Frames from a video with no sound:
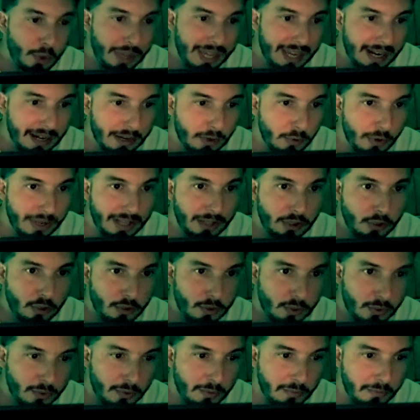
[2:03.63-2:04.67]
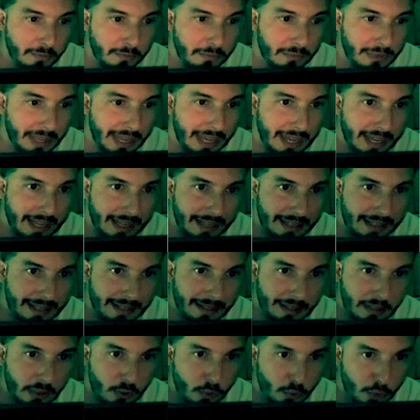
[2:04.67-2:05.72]
we are going to
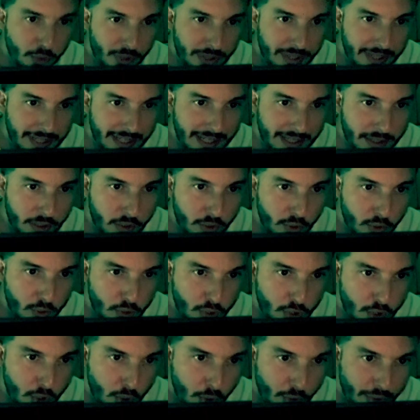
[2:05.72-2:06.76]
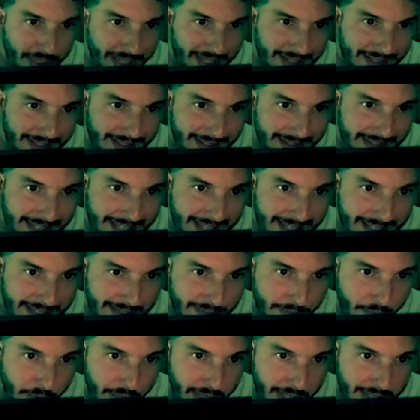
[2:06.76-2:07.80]
uh, use this to show that
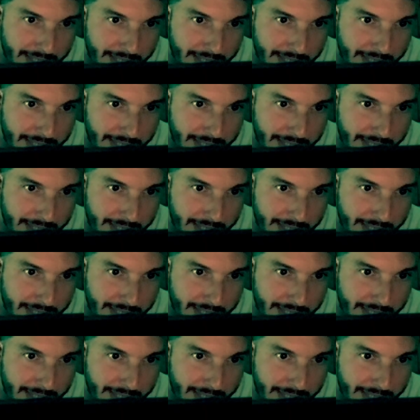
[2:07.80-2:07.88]
this, for